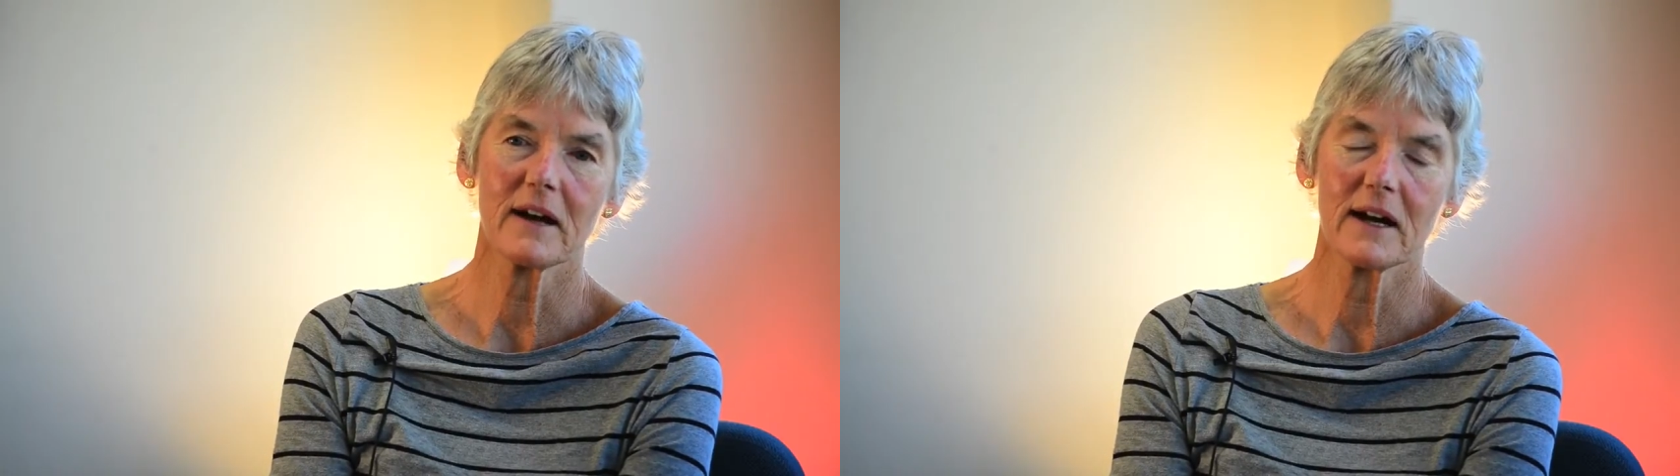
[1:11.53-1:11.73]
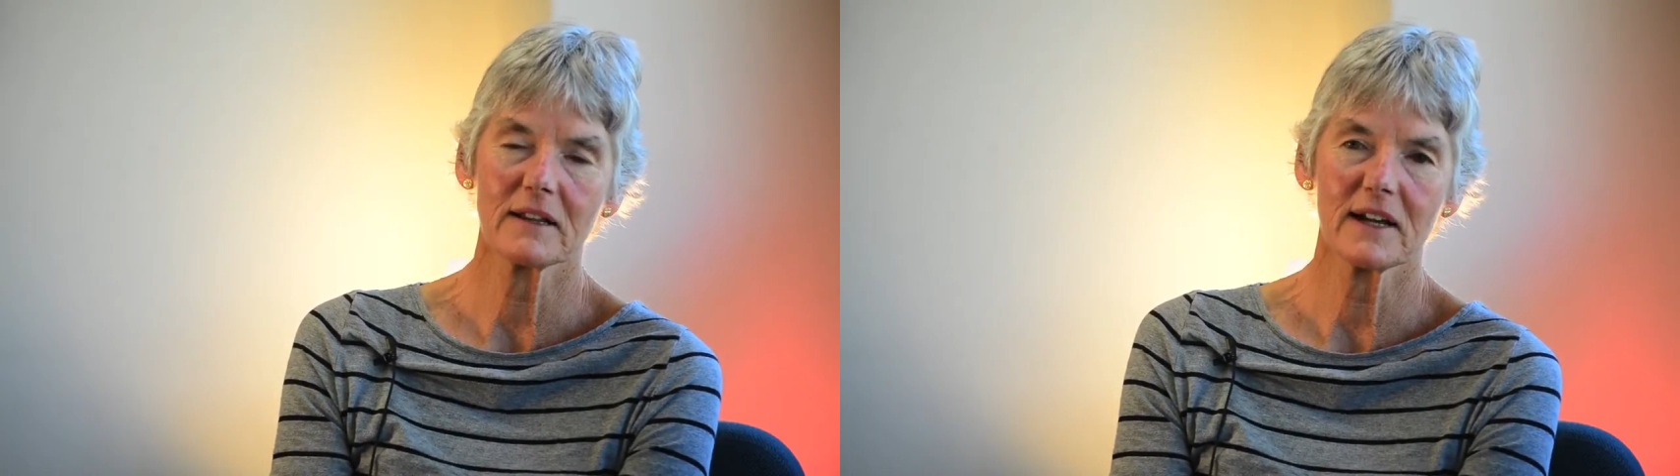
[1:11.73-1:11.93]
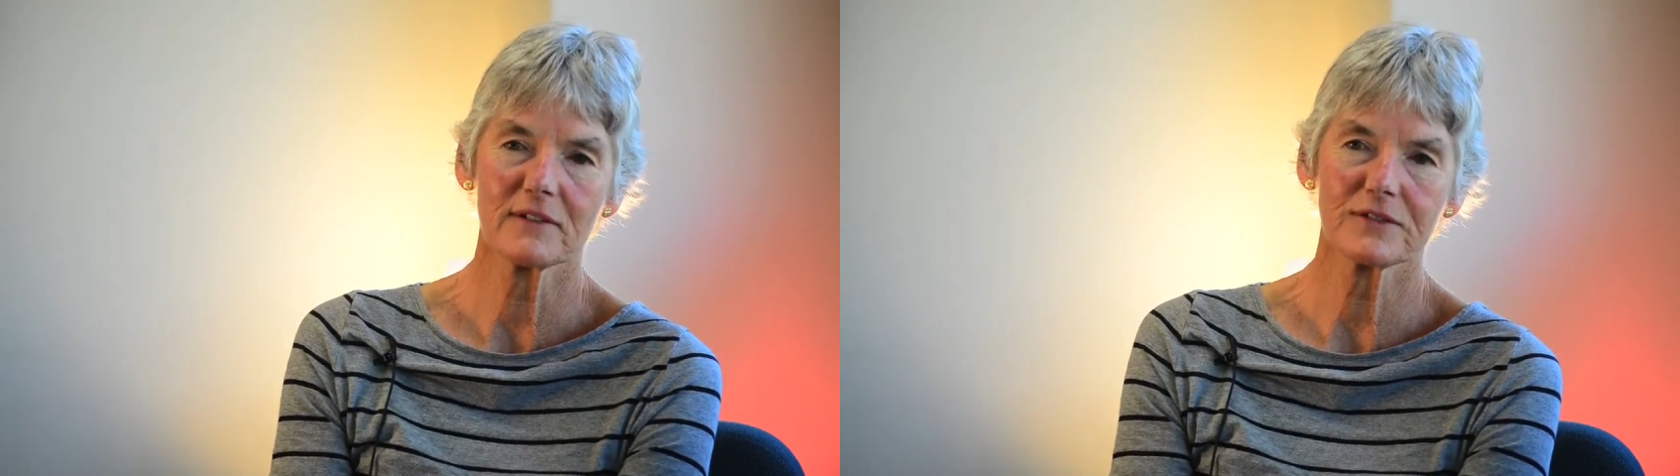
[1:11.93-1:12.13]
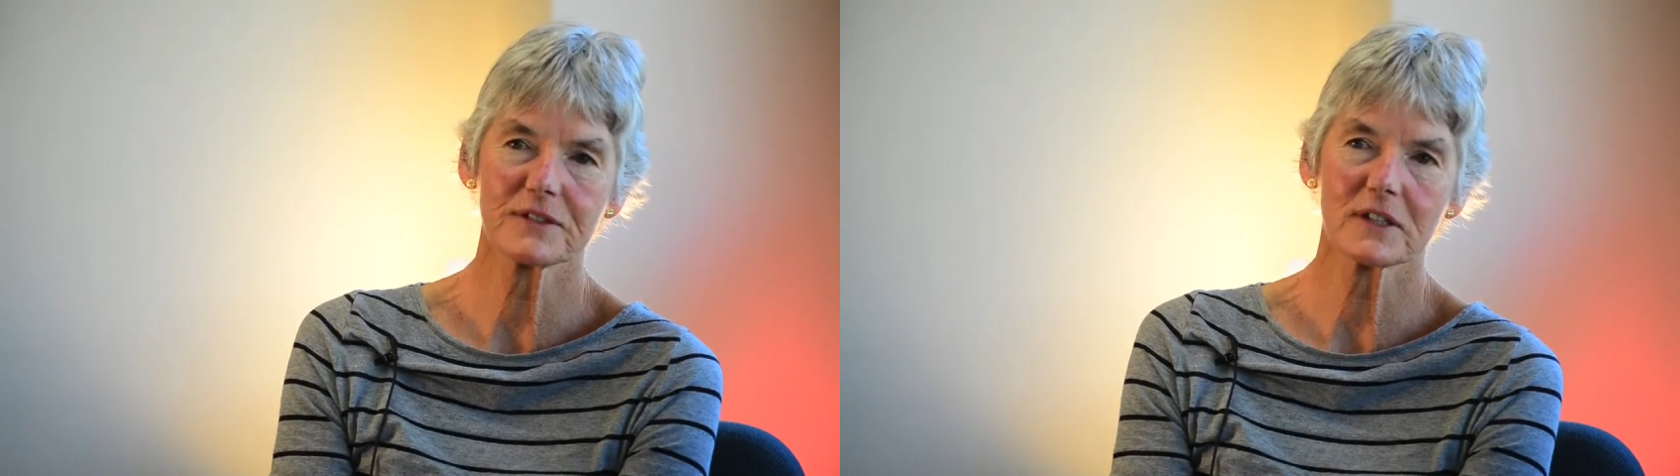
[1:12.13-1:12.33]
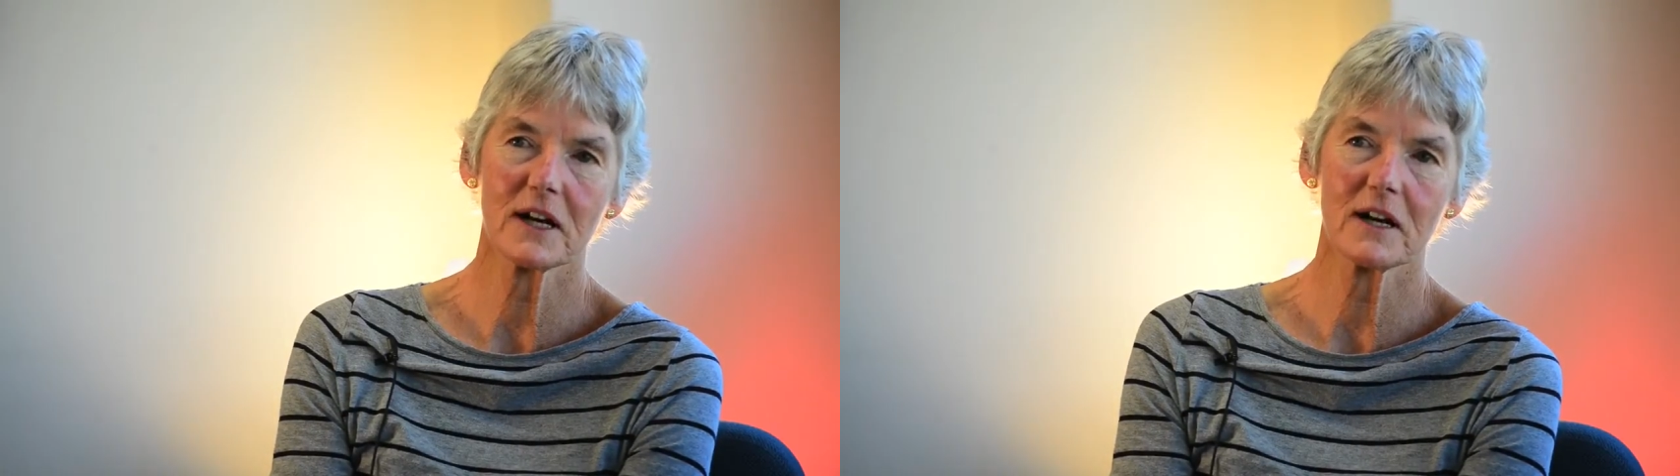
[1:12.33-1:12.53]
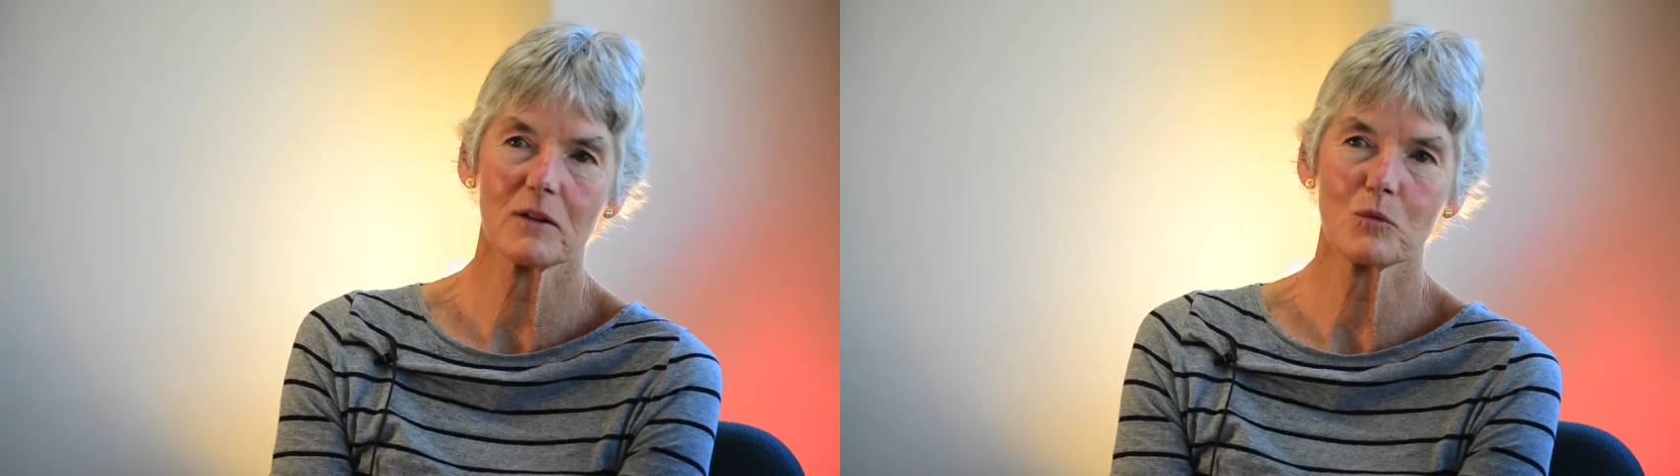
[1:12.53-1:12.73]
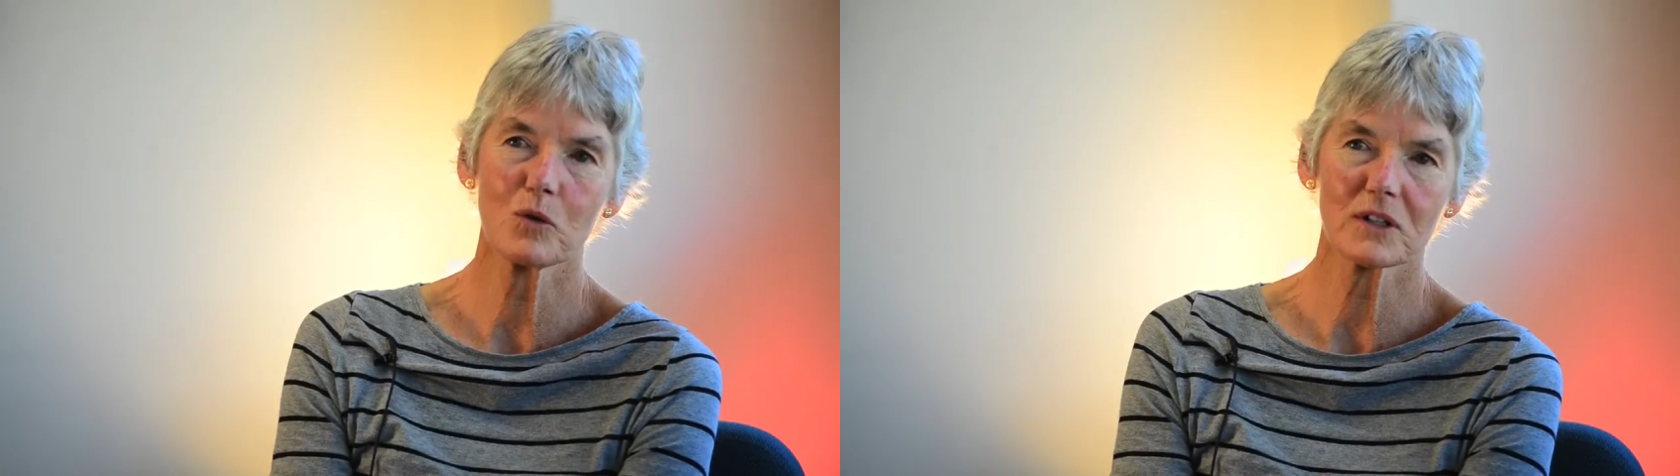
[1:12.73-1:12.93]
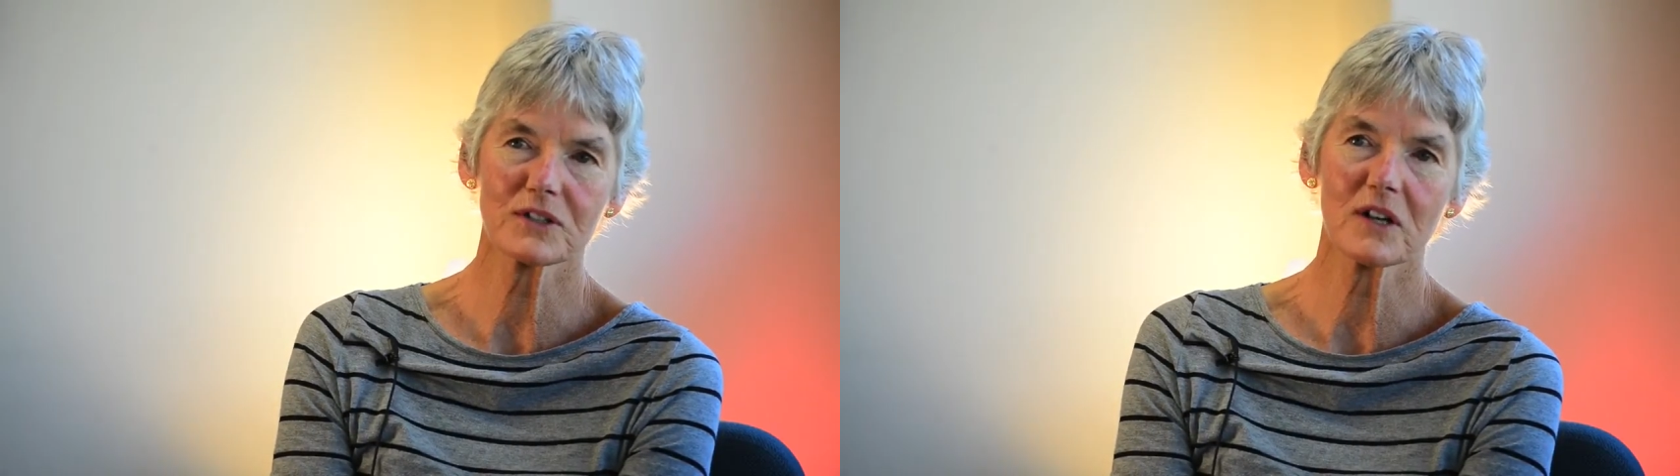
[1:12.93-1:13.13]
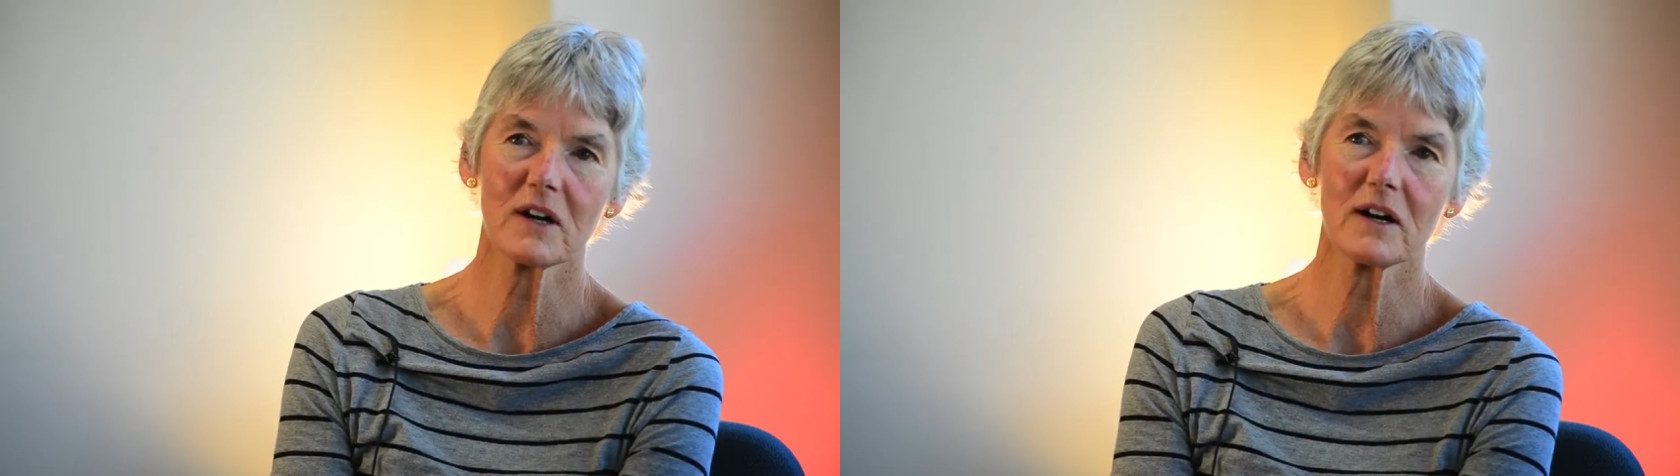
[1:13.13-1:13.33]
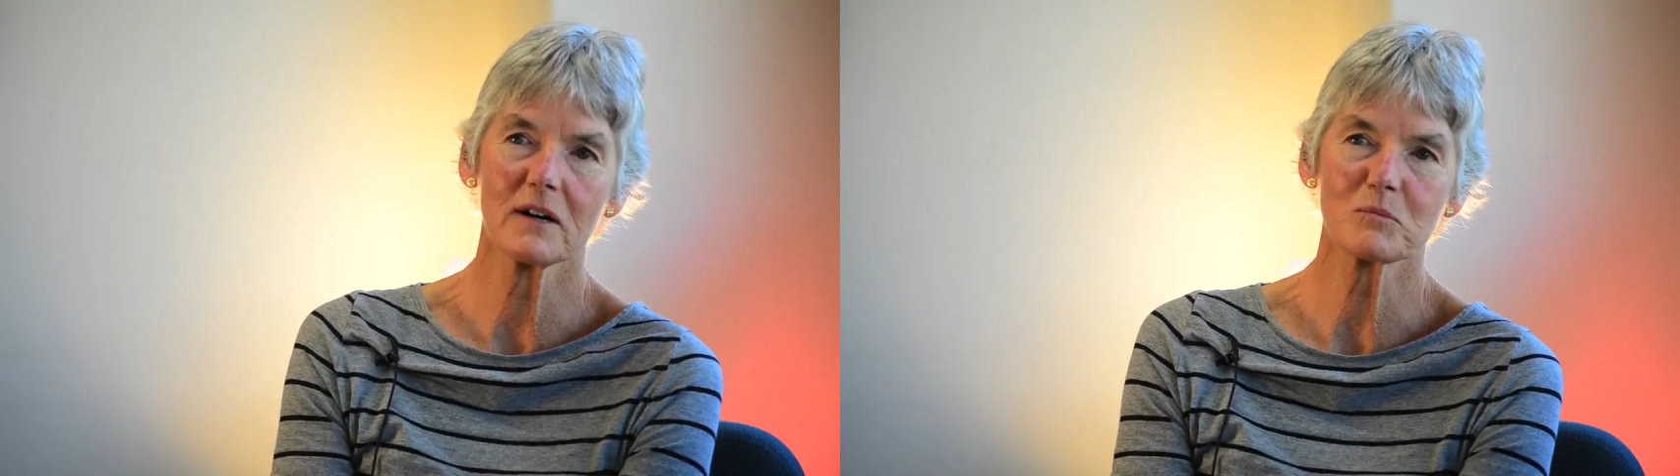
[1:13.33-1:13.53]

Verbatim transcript: I left uh, Warsaw